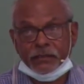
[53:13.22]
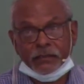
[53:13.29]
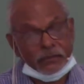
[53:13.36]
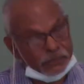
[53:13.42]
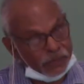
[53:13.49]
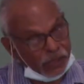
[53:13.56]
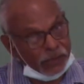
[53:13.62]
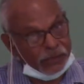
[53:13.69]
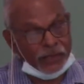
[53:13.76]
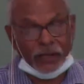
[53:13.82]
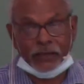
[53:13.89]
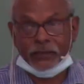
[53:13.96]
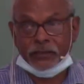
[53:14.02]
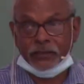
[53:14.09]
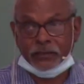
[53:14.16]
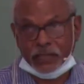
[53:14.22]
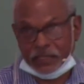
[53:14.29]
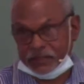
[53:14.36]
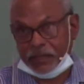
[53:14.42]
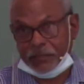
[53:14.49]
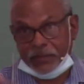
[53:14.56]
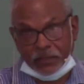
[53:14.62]
So, you know, that's
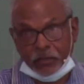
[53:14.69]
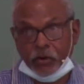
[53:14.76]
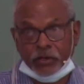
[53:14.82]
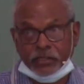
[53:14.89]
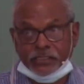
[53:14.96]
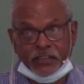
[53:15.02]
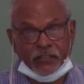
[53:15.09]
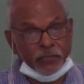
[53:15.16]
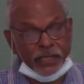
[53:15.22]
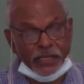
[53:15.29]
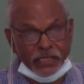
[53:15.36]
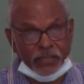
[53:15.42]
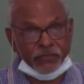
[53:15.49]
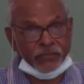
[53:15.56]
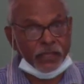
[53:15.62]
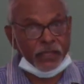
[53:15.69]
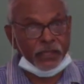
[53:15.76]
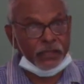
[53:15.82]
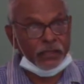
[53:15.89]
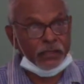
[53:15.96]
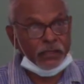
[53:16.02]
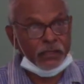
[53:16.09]
something God has given me, a gift there.
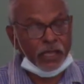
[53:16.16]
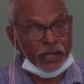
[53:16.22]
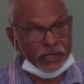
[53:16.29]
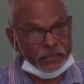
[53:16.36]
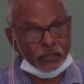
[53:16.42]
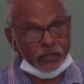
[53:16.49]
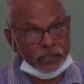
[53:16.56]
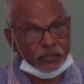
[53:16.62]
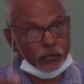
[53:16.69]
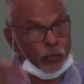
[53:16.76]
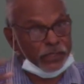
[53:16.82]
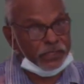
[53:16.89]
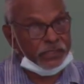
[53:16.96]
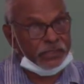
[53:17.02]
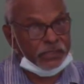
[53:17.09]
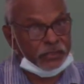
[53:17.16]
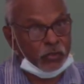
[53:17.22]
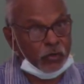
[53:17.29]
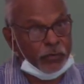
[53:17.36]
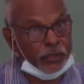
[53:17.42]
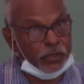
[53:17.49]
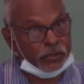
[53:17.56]
And it's a witnessing tool,
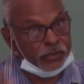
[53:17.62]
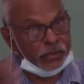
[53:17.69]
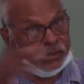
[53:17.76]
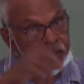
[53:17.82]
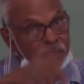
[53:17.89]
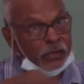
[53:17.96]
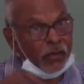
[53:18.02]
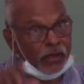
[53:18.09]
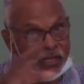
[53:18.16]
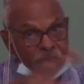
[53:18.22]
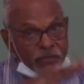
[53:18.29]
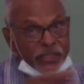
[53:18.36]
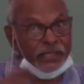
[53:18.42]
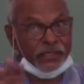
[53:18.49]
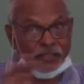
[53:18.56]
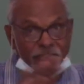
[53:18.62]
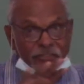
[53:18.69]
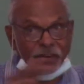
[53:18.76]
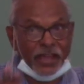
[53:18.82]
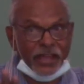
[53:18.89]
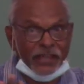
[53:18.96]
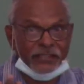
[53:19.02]
because like everything in
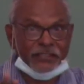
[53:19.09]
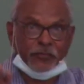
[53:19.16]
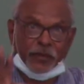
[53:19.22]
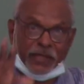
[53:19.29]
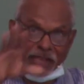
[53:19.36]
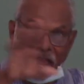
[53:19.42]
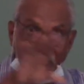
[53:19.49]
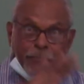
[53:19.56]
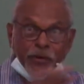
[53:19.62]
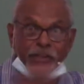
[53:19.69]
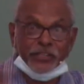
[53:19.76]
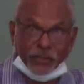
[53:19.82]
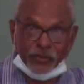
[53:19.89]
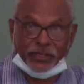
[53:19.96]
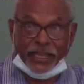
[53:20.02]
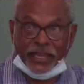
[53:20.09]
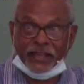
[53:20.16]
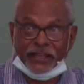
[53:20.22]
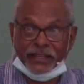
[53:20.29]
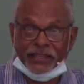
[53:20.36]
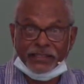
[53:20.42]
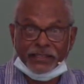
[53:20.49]
Australia, it's a bit Aboriginal now.
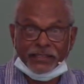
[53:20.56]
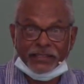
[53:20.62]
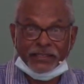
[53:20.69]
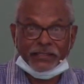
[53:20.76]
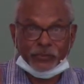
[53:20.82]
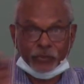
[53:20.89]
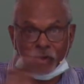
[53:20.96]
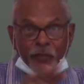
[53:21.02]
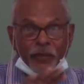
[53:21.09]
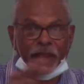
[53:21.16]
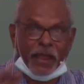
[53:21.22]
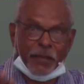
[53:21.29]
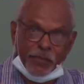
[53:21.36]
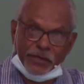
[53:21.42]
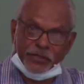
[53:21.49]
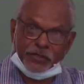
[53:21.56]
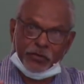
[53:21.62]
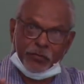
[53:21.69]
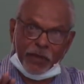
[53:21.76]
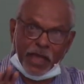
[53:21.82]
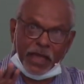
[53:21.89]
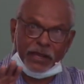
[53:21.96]
It's all about Aboriginal,
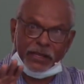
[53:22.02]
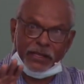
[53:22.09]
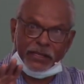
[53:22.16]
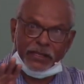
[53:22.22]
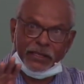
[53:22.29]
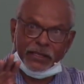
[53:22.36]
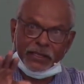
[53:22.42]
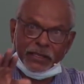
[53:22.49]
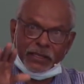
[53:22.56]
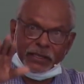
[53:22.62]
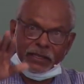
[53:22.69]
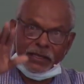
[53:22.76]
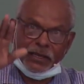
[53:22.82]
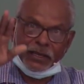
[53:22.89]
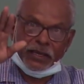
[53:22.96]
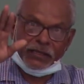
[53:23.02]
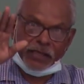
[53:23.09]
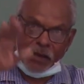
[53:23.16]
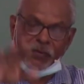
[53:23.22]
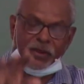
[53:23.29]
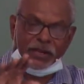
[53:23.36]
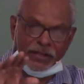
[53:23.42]
but they
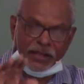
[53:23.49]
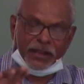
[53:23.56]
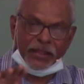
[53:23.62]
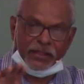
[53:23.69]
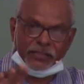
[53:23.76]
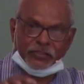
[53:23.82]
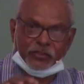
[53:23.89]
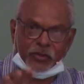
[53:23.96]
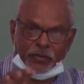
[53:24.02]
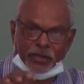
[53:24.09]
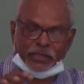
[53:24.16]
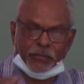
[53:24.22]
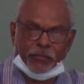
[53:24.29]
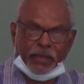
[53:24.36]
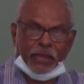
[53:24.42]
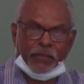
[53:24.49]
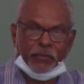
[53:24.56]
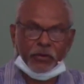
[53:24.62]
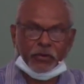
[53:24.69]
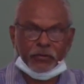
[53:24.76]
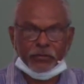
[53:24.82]
really don't know the story about the bamboo.